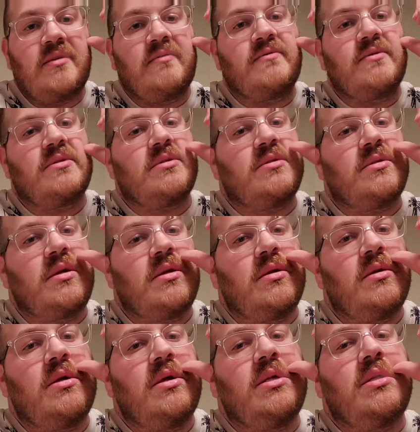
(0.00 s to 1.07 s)
She lives
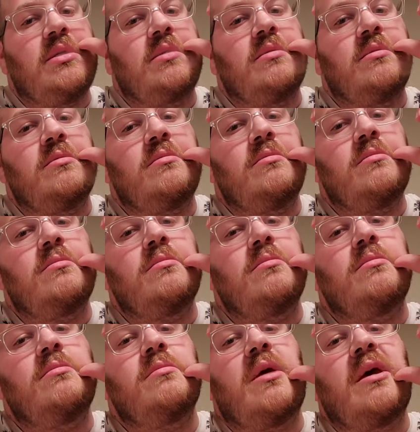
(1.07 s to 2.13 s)
in
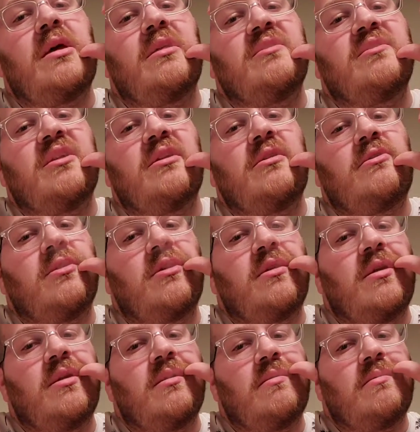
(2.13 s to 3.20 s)

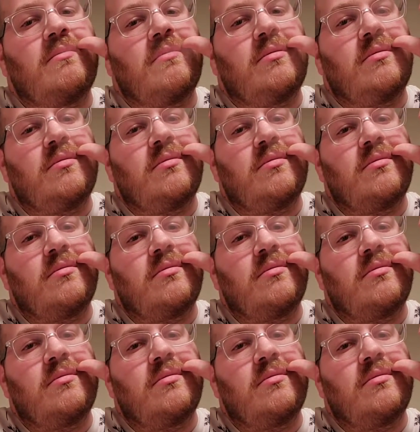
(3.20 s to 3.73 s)
Alexandria now.